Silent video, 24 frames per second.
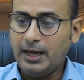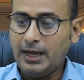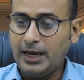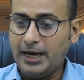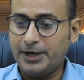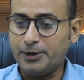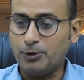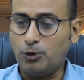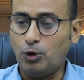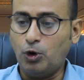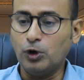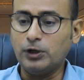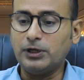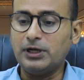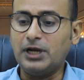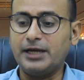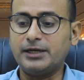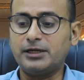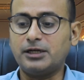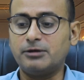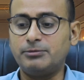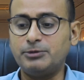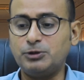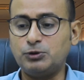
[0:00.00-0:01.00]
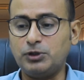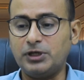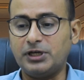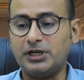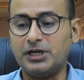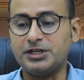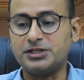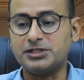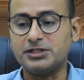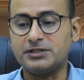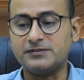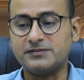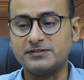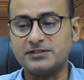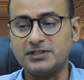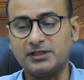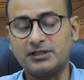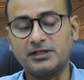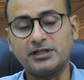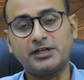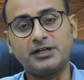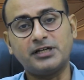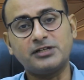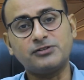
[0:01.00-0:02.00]
And online communication,
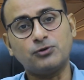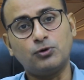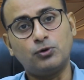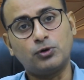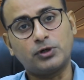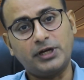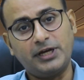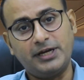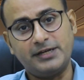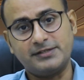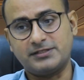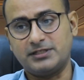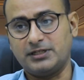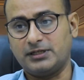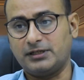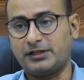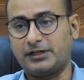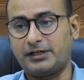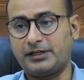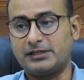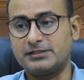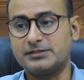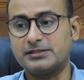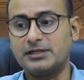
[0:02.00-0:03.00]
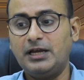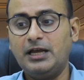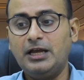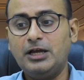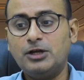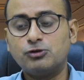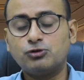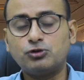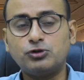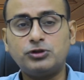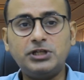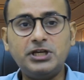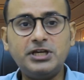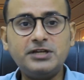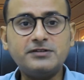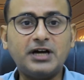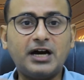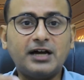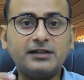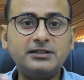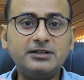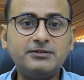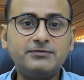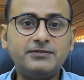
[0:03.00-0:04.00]
synchronous or asynchronous. So these
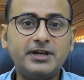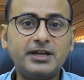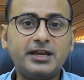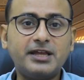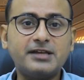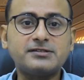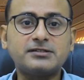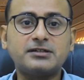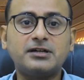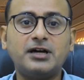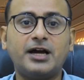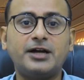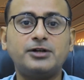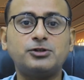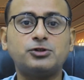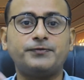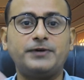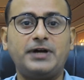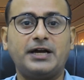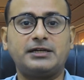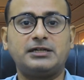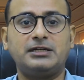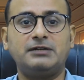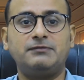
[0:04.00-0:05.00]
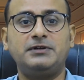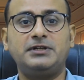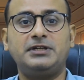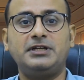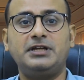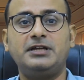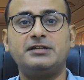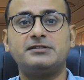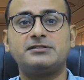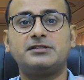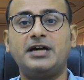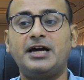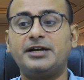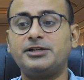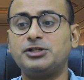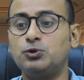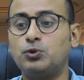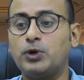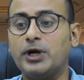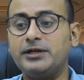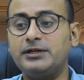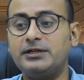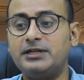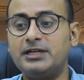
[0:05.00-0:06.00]
are the various kinds of activities that
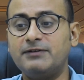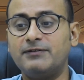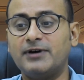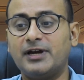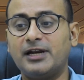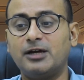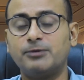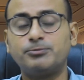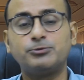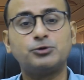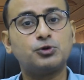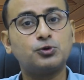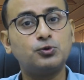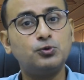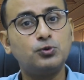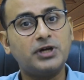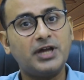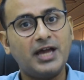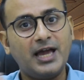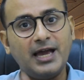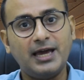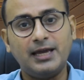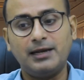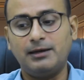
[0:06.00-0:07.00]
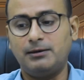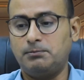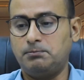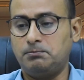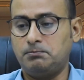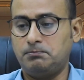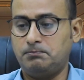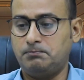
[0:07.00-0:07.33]
you can develop through CAN.